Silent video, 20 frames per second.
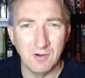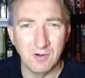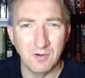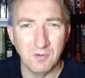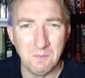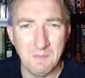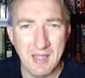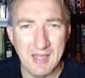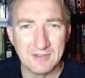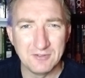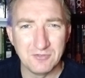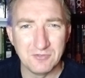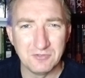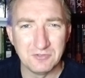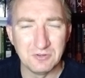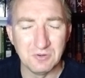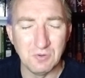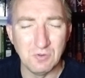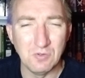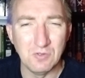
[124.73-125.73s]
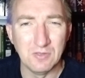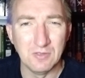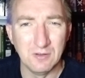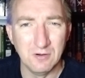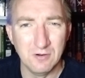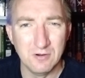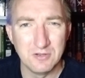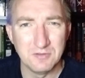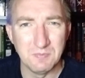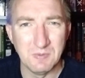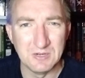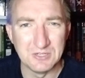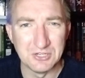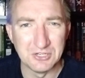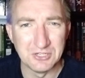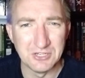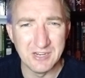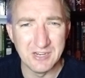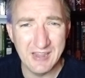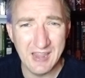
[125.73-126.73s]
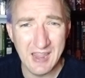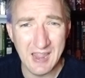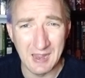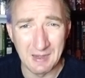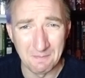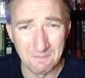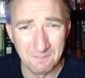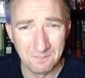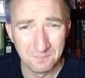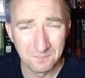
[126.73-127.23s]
under Master Soul and learn as much as she can.